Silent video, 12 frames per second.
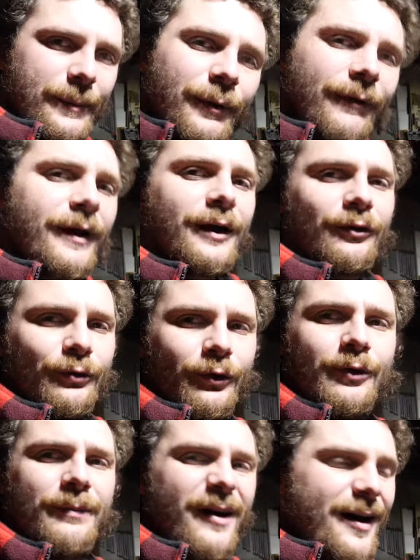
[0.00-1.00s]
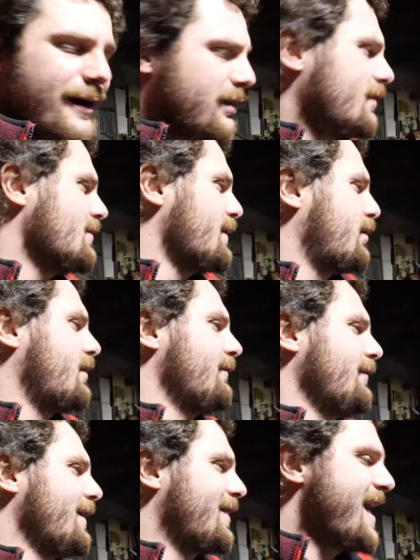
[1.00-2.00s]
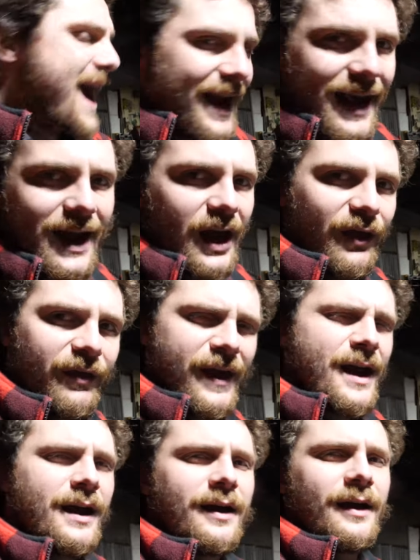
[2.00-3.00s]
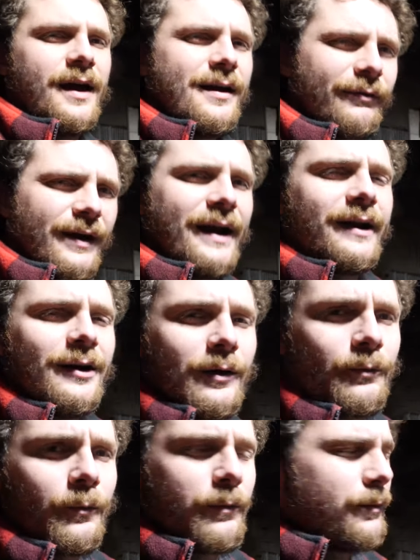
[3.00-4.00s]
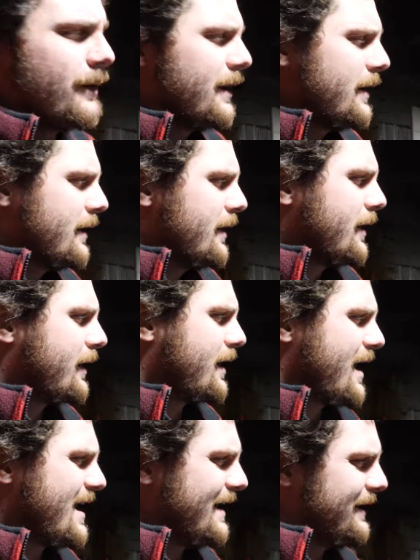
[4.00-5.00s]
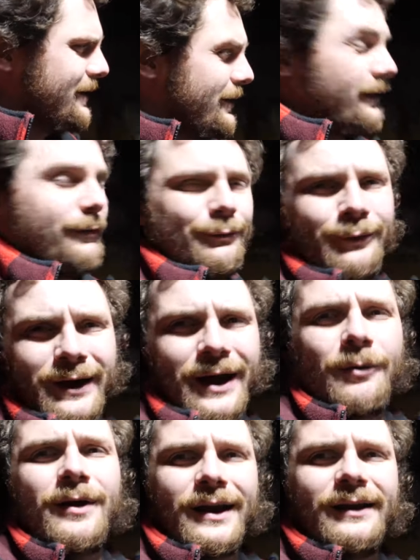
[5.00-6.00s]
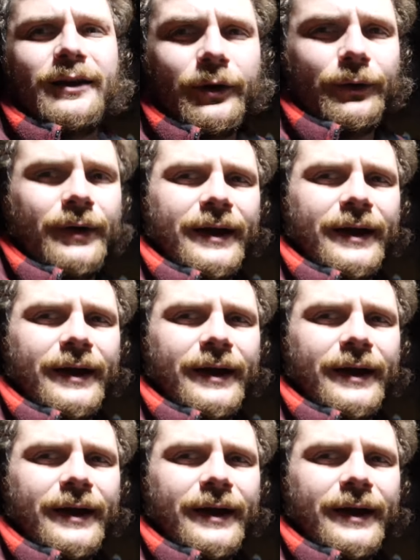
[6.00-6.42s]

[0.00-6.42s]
put the control box and all that stuff like that. And I think I've landed on kind of what I want to do.